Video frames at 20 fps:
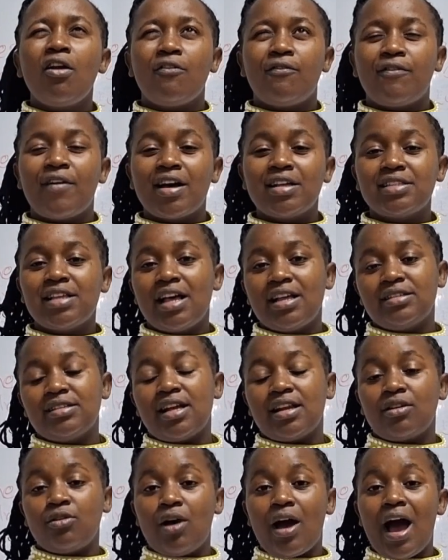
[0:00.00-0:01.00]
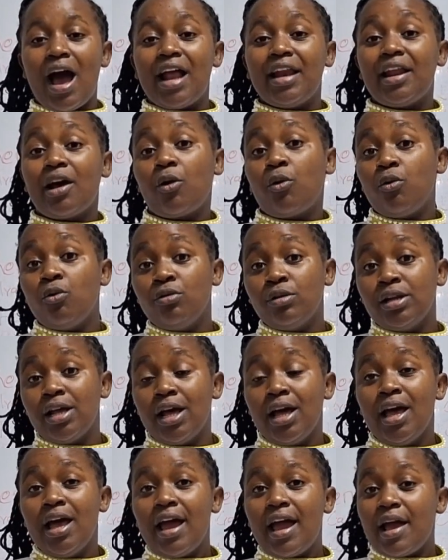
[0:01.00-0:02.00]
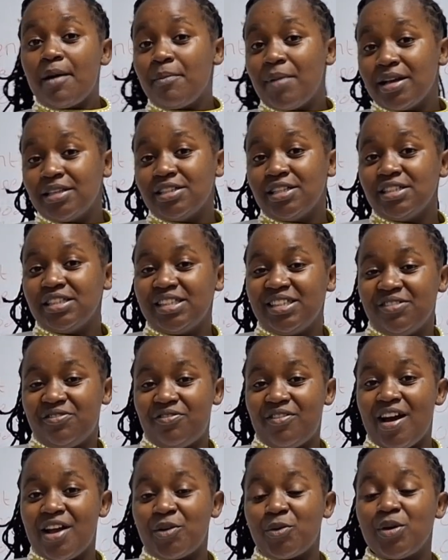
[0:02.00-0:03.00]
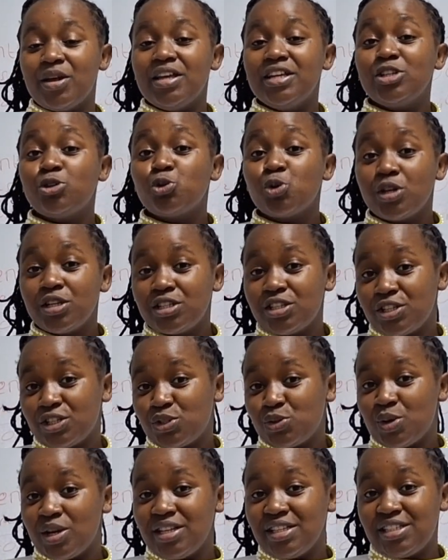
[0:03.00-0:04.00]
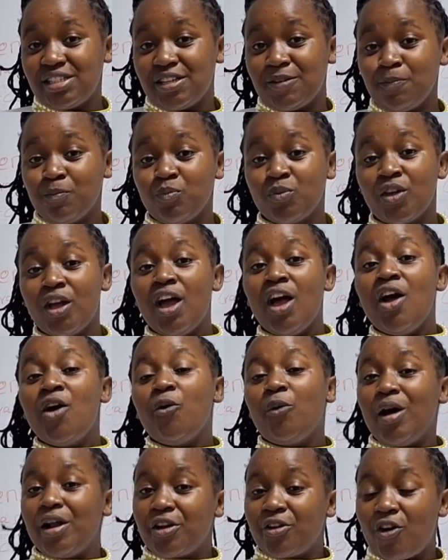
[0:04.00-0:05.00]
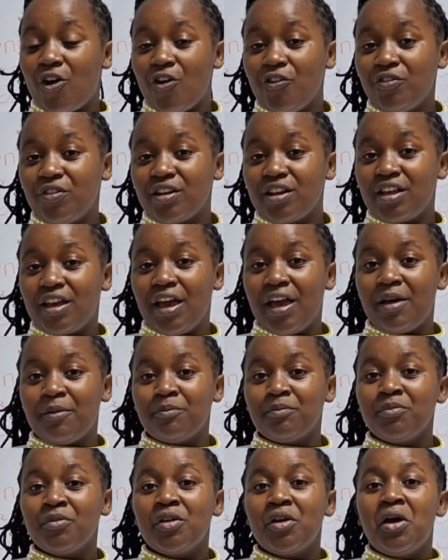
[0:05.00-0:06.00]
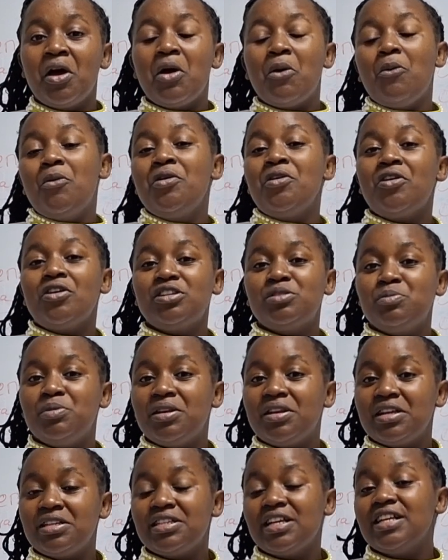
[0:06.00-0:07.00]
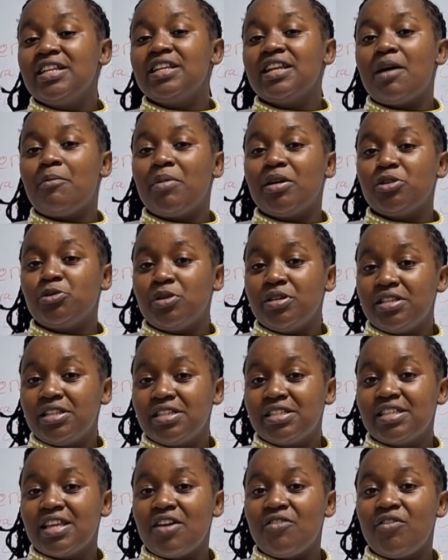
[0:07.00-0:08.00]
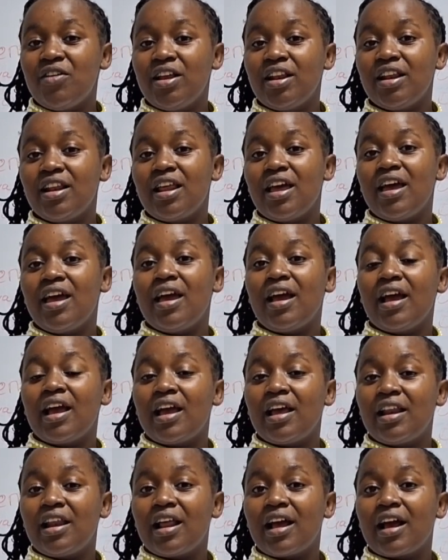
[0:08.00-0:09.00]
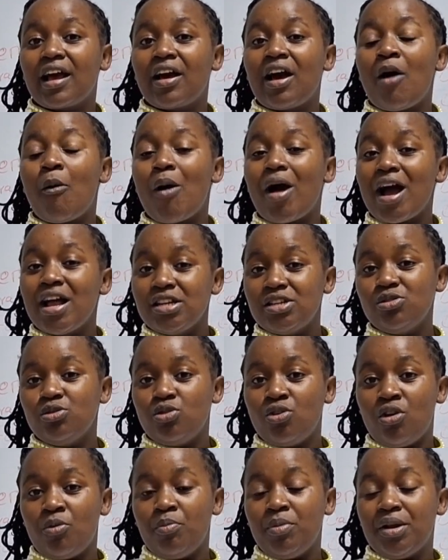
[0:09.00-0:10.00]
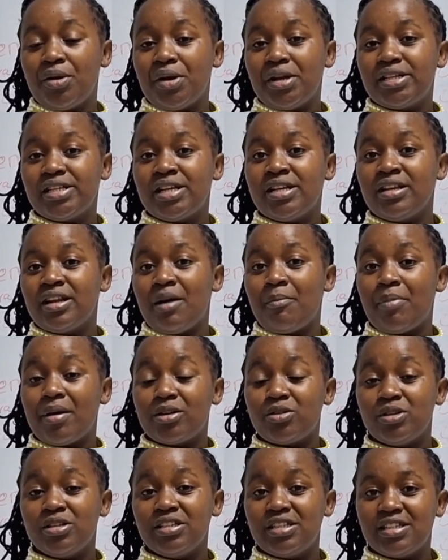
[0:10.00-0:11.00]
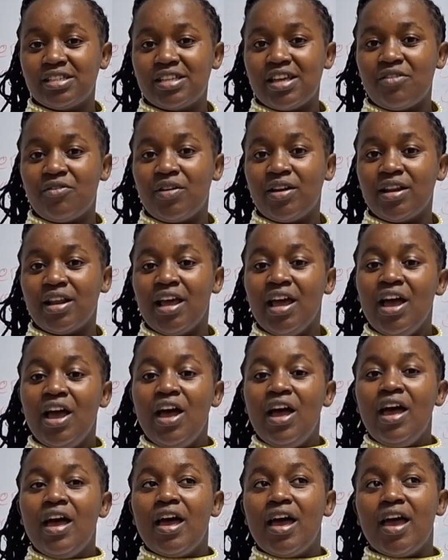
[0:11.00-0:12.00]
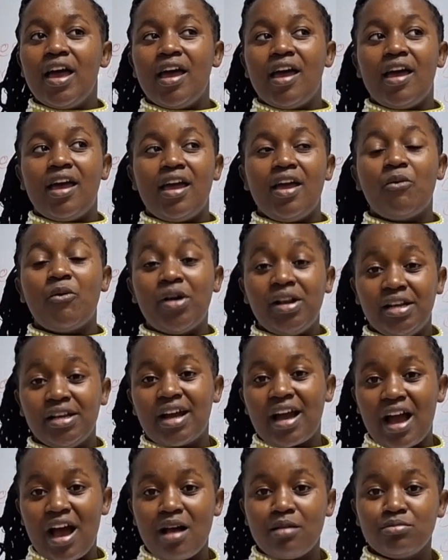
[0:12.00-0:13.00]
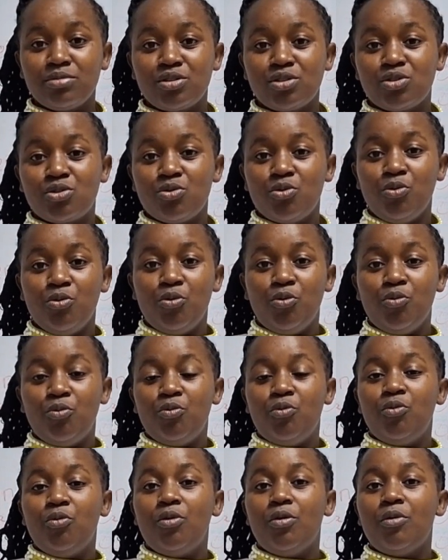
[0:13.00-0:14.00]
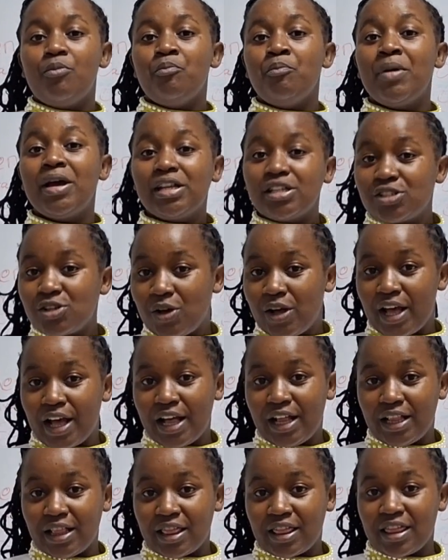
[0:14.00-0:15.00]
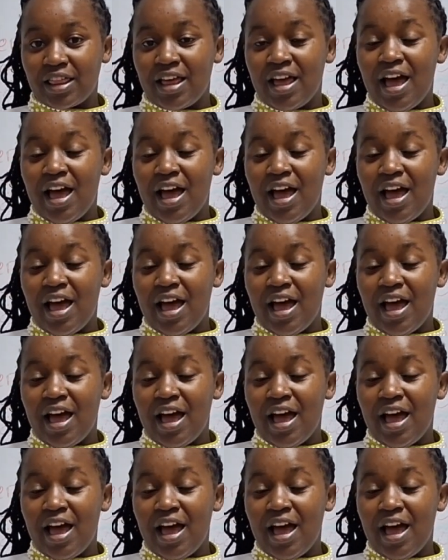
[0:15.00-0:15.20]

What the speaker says: of us had a good emergency fund in 2020, when COVID came, we would not be rated number 27. Our country will not be rated number 27 when it comes to mental health.